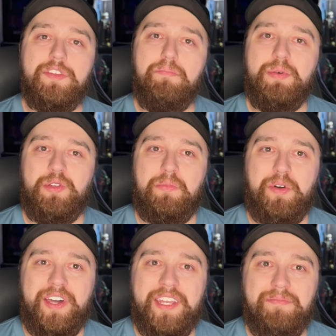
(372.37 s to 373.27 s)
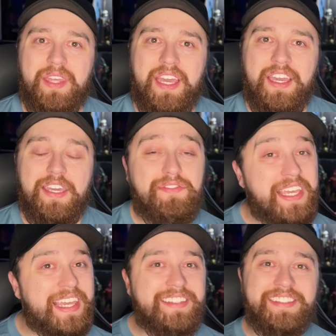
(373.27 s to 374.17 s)
to build upon it. You have
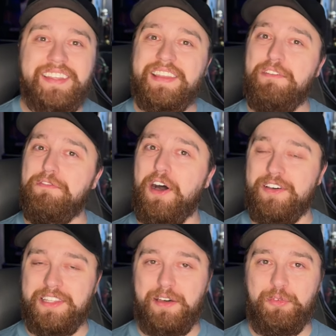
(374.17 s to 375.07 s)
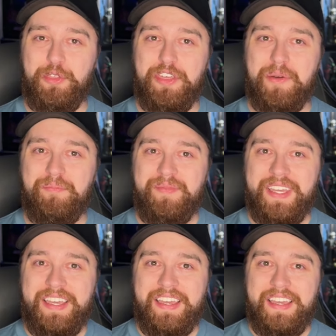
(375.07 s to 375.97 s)
to instantly fall in love with them,
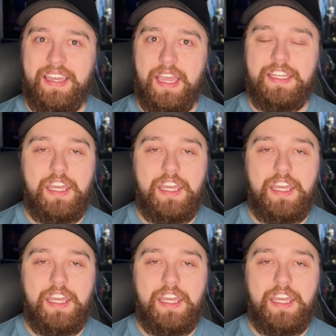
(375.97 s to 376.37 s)
and you